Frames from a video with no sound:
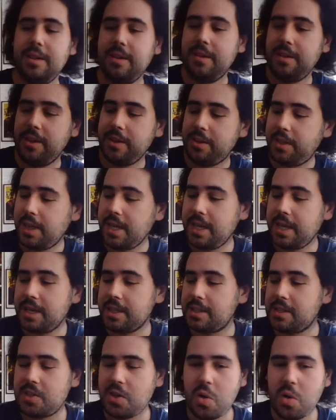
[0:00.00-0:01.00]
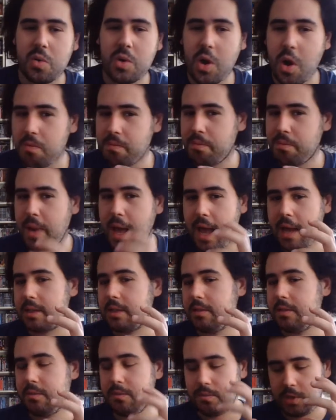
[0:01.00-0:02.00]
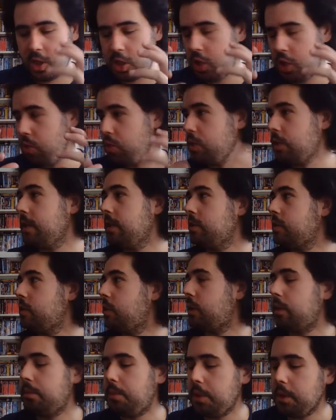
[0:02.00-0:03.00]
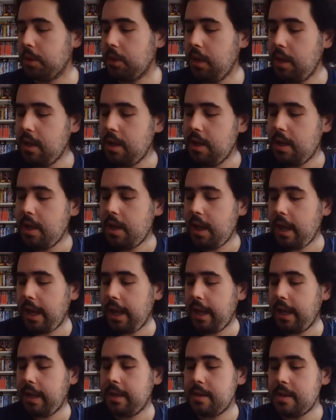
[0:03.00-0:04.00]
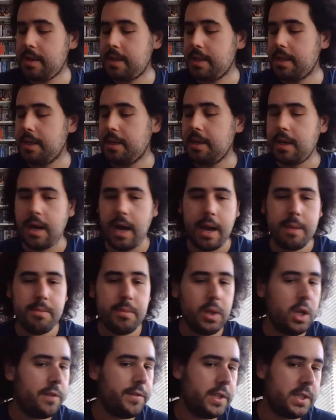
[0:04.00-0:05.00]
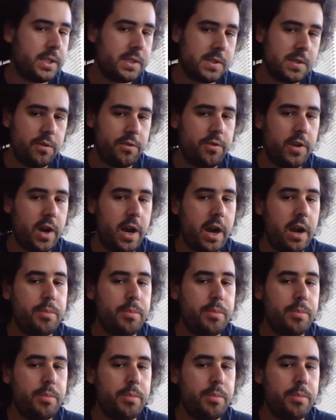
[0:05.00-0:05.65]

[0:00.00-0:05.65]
The thing is so compact and cute and adorable, and I'm loving it so far.